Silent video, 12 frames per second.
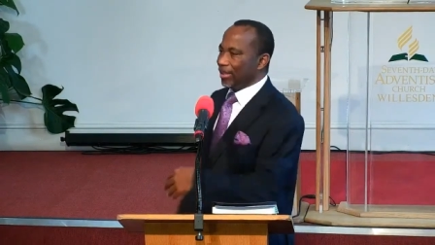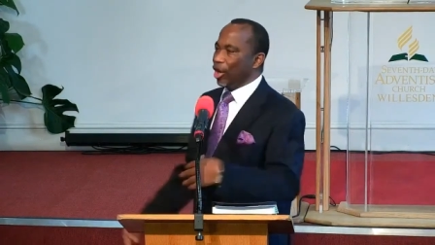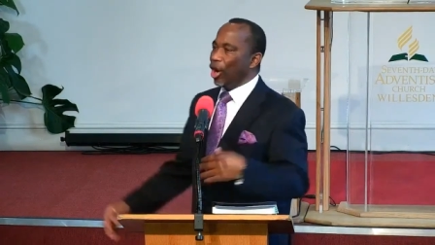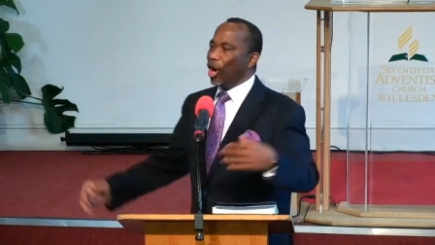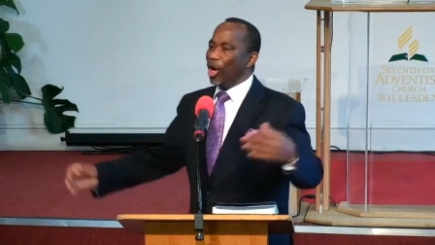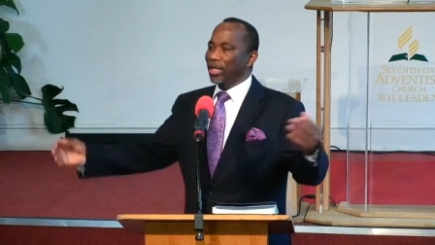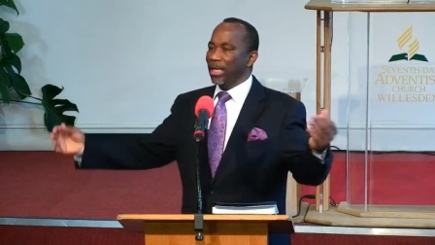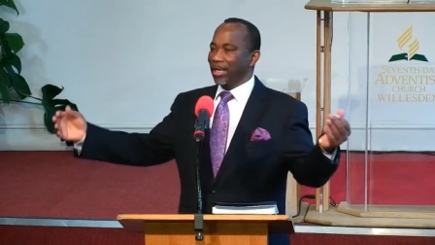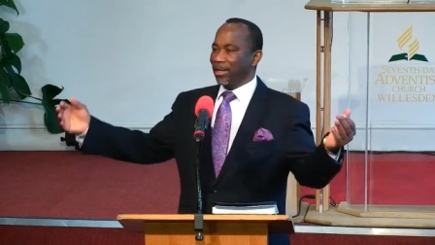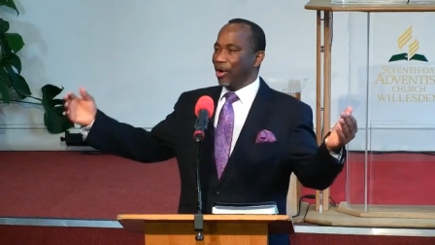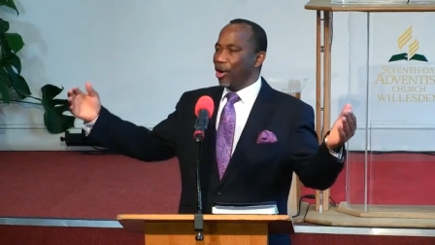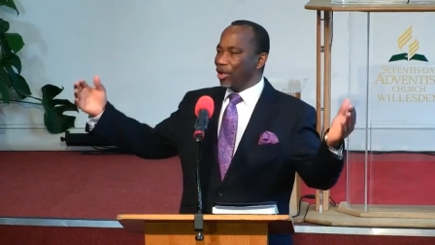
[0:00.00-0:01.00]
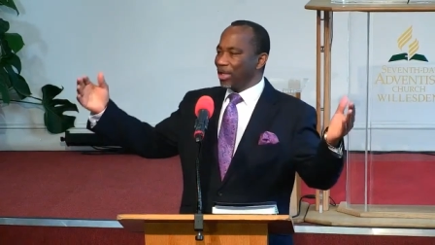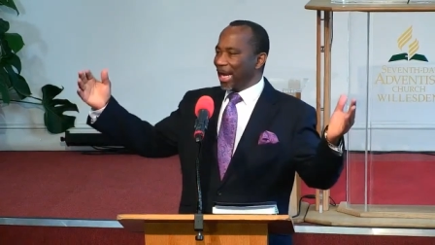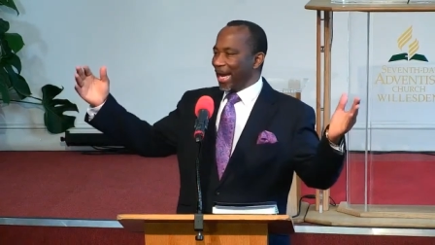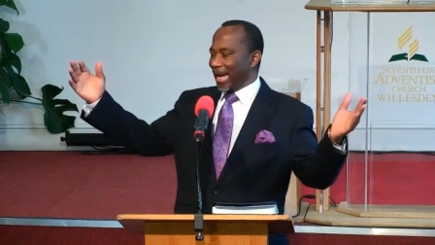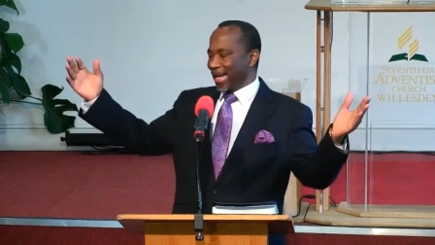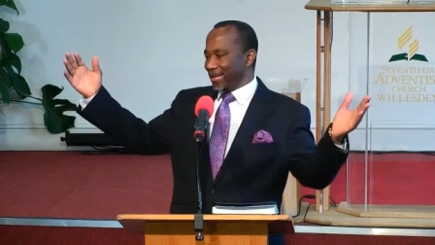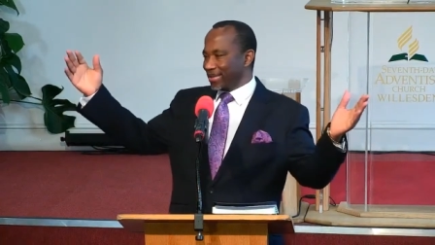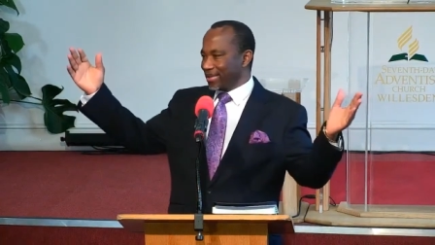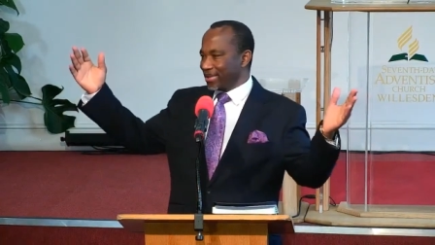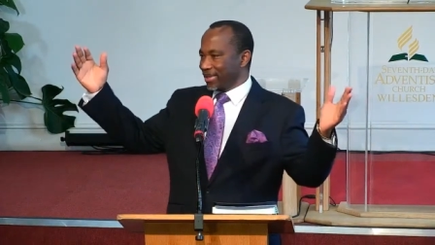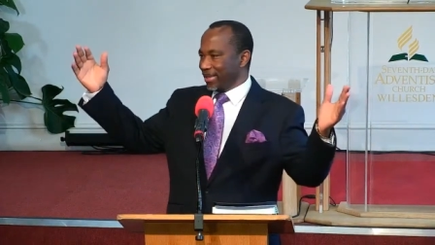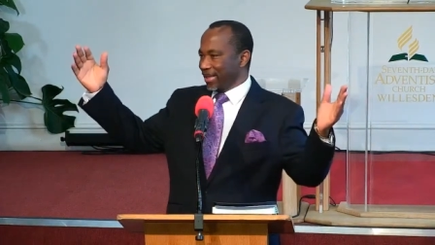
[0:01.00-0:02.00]
God
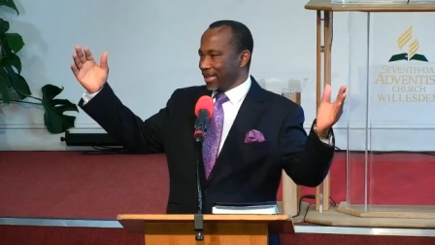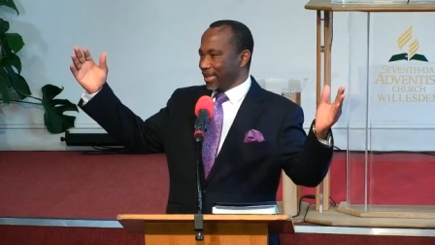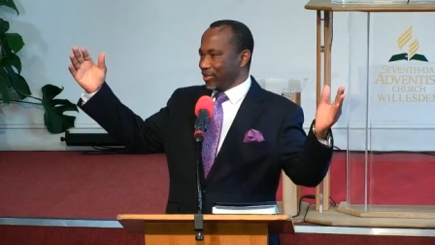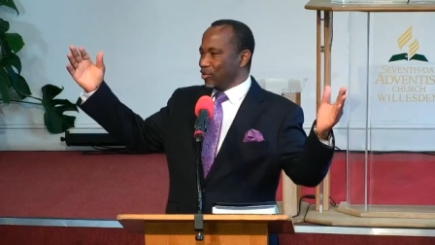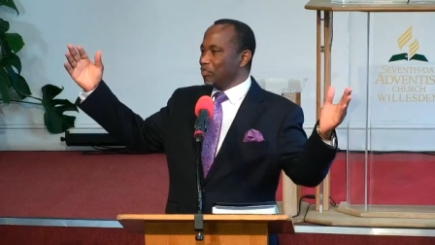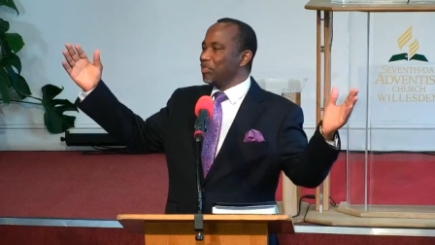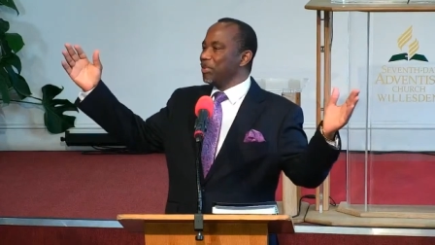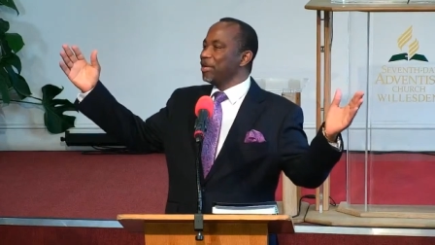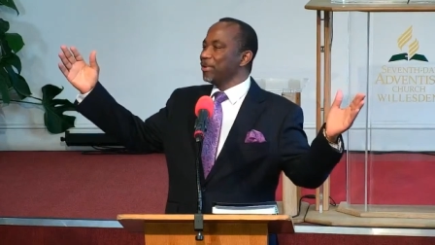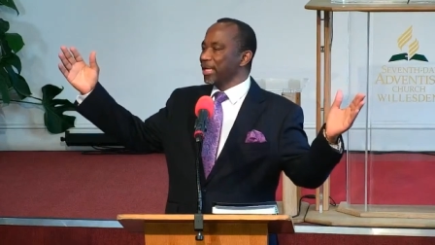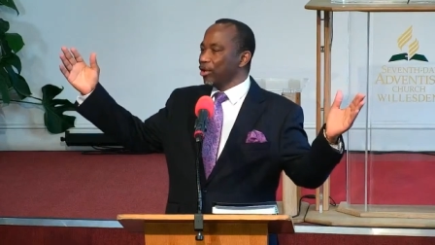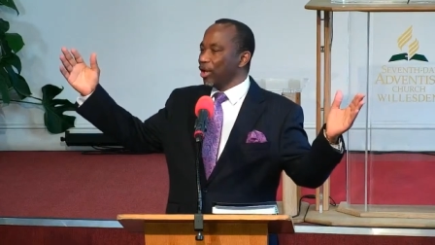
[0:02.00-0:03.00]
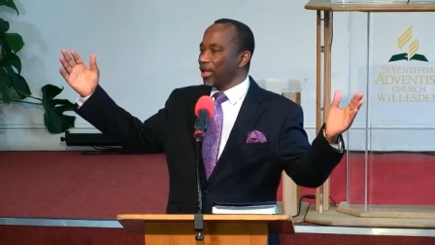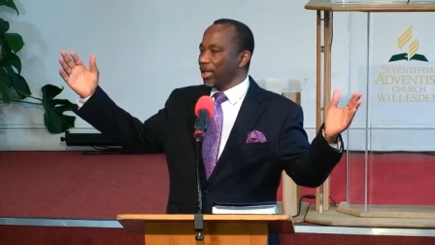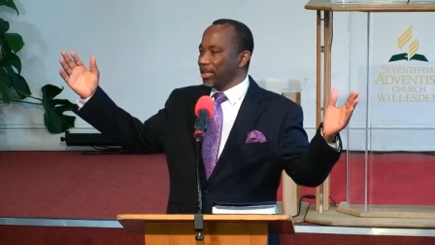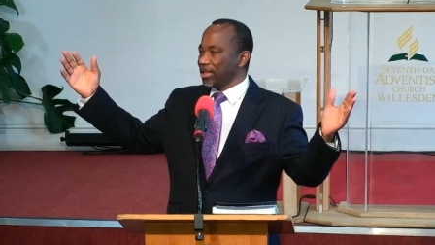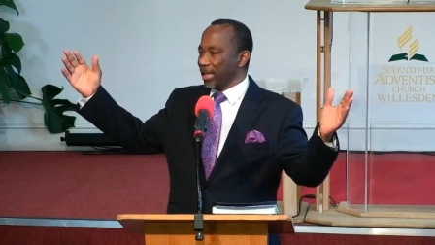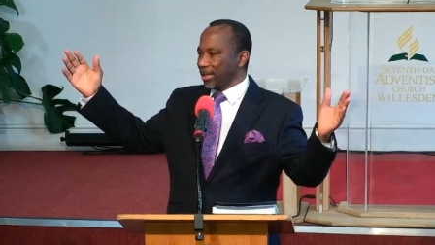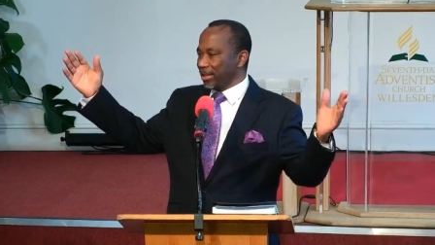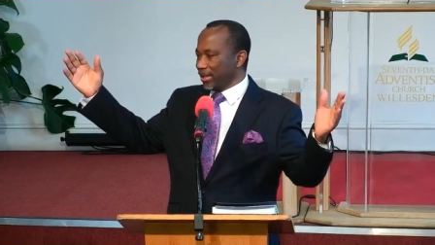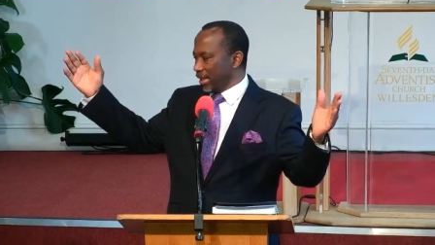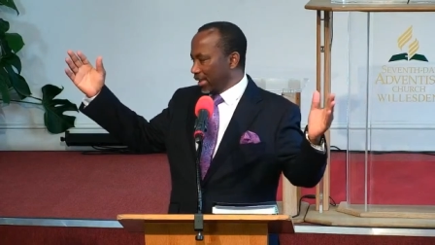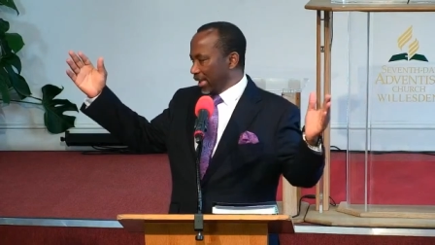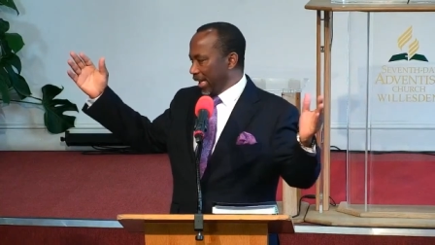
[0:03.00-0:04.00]
has superior knowledge
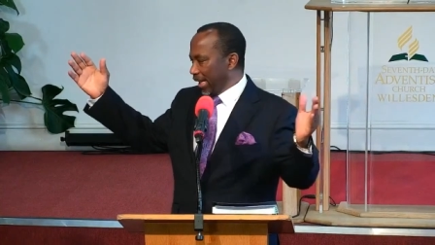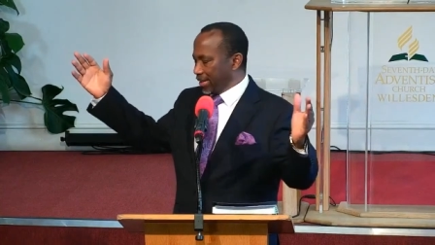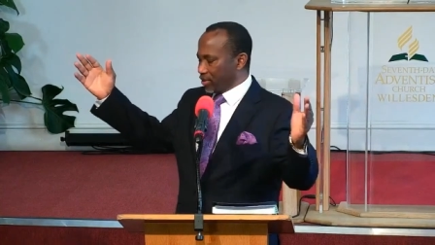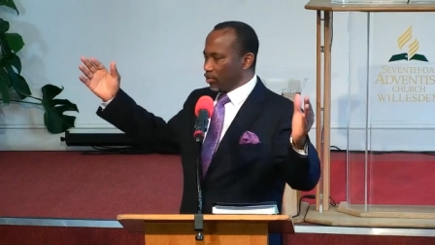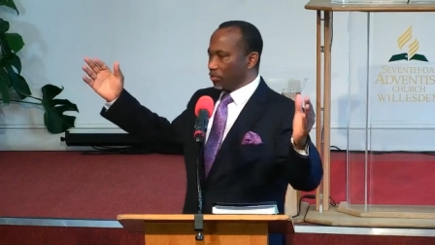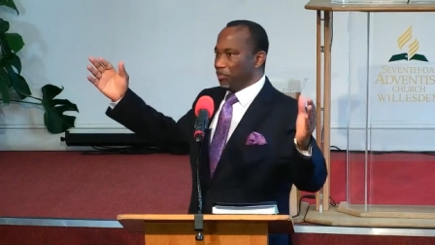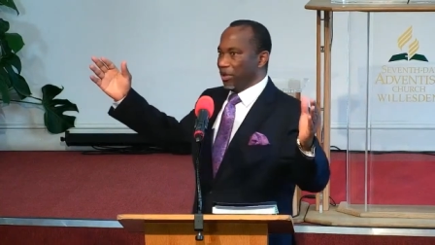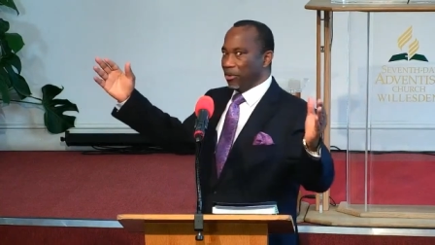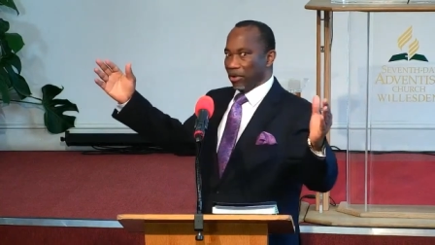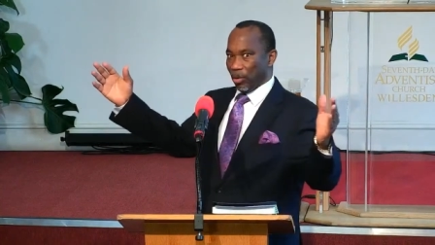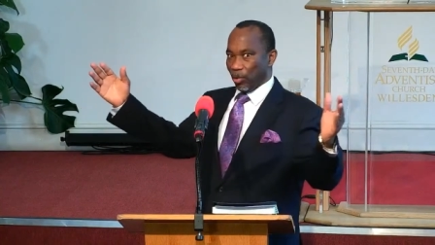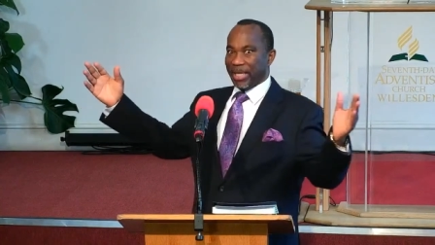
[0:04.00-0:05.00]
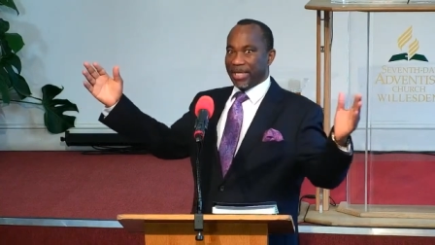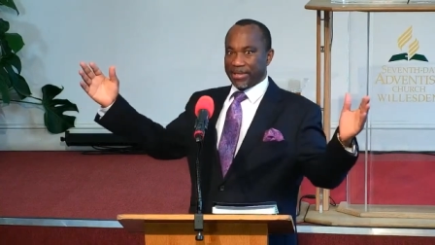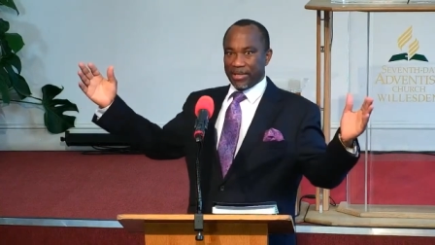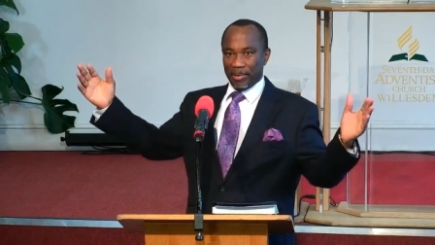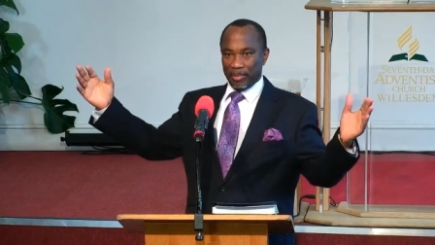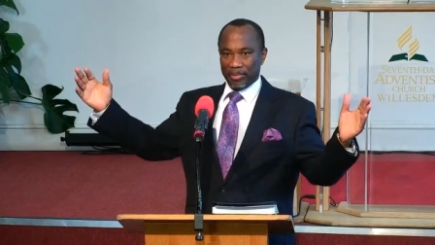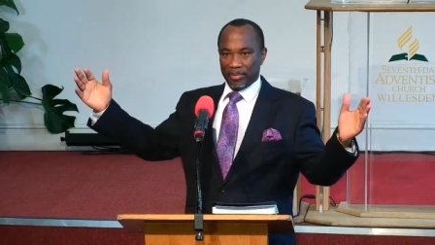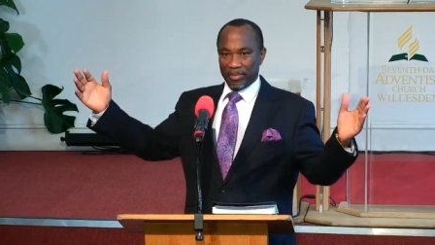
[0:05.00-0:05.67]
and superior wisdom.